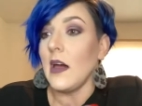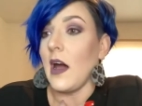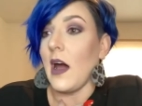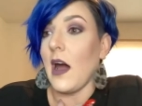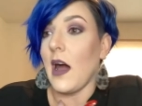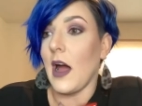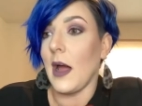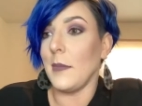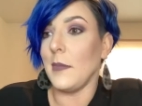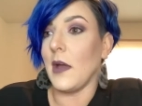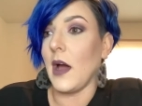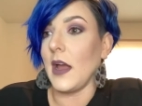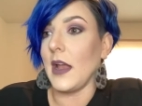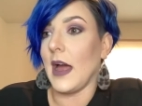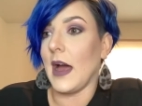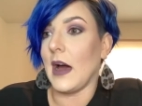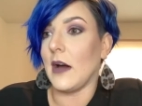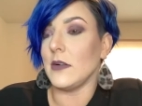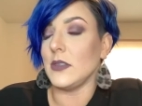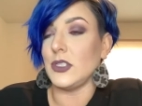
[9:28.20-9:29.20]
I'm not
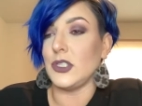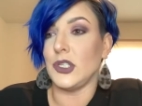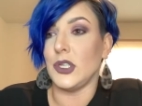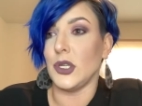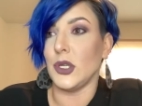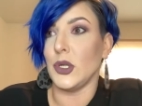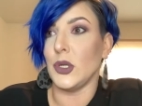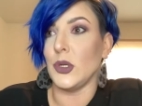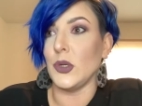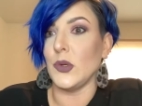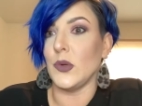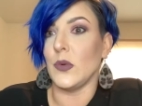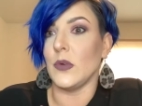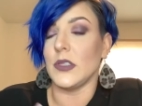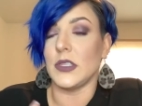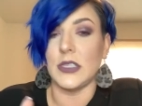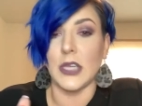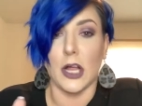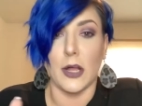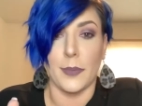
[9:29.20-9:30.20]
out to
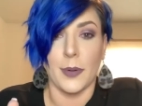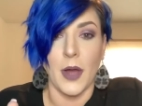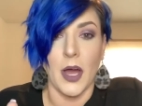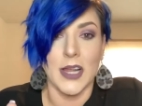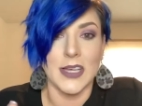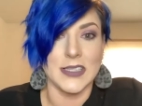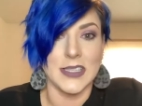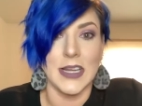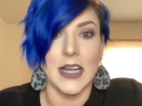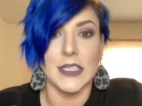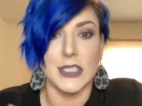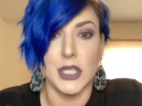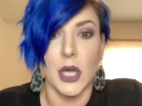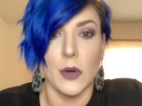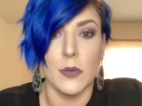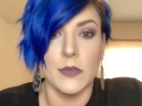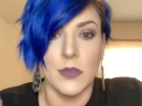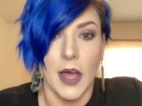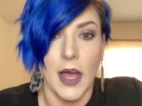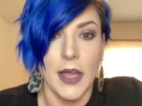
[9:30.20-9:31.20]
sell a product that I
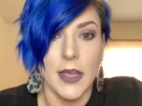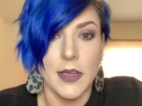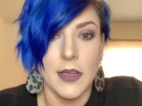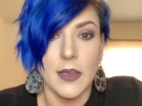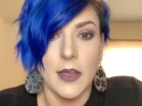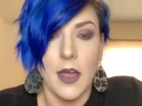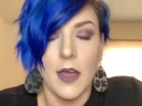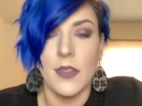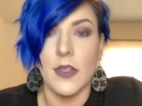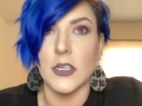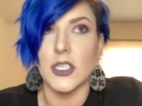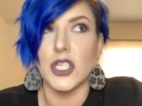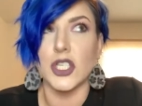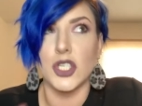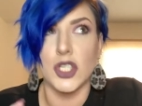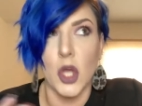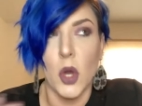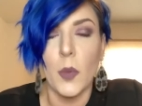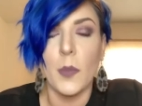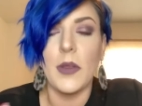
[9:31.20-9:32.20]
don't like. And there's
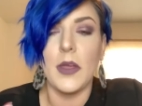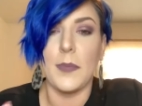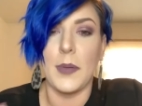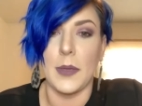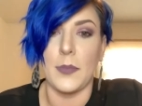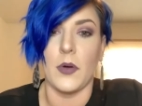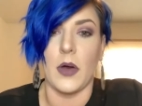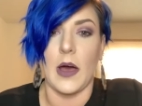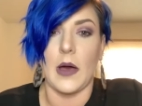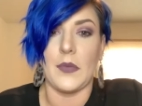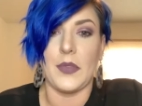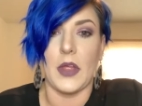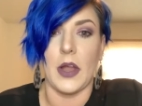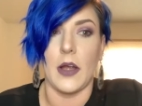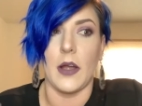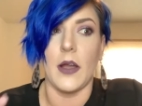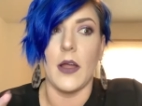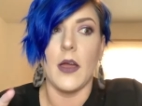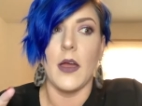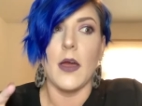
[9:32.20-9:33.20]
so many people out
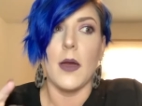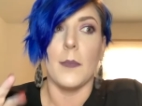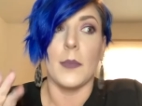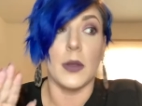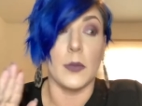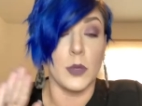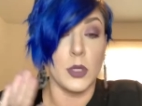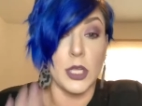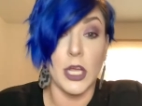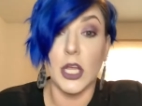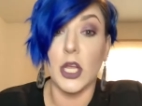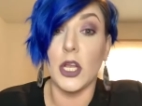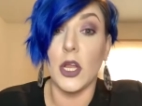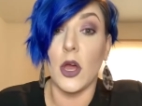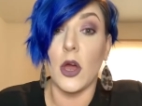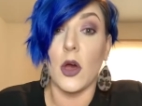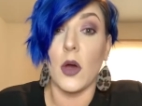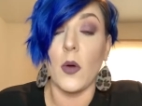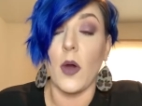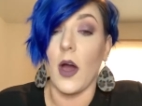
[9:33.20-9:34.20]
there, but I'm gonna let you
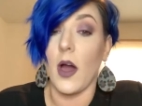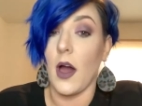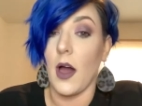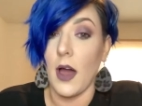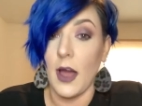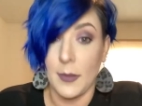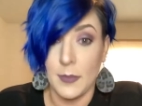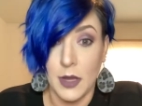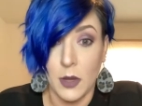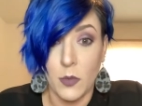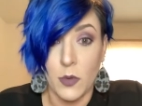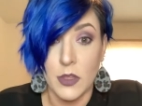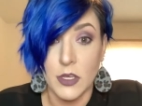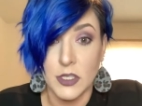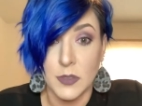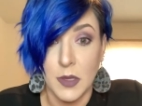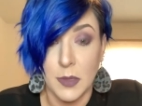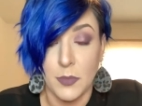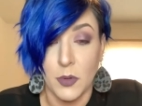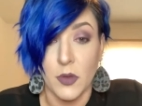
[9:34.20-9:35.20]
know I'm not one of those
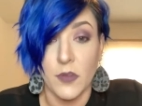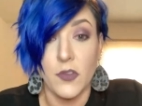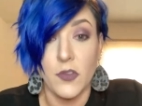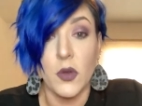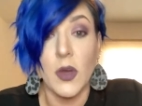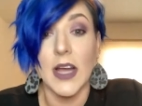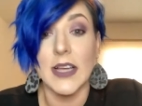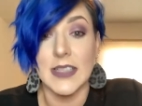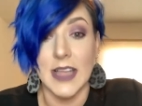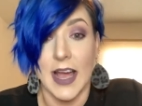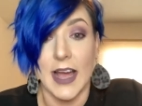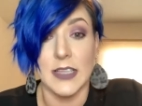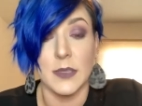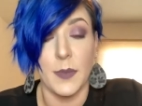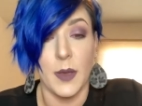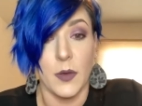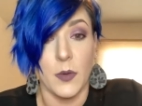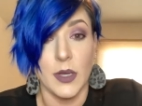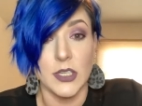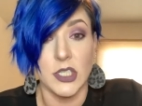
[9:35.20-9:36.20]
people. If you guys ask me a
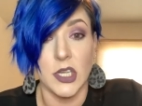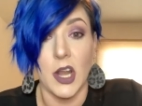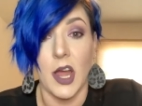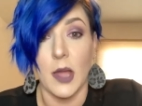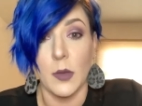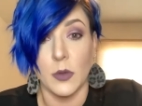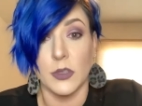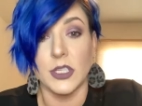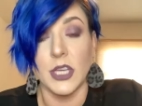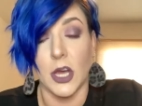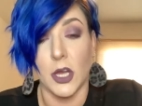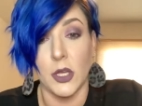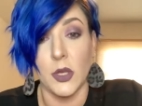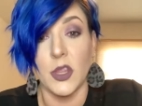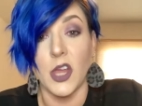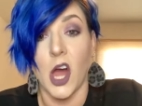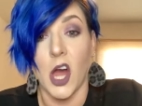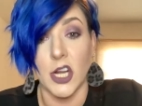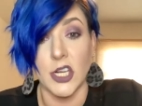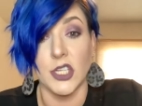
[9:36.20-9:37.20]
question, I will tell you the
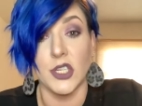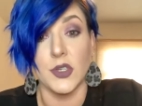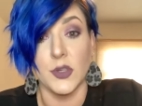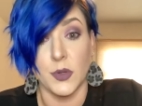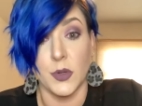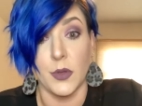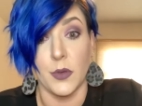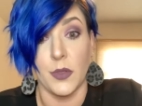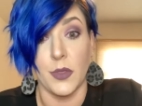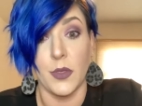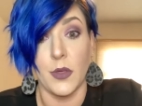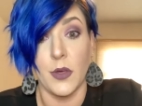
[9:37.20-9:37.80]
honest truth.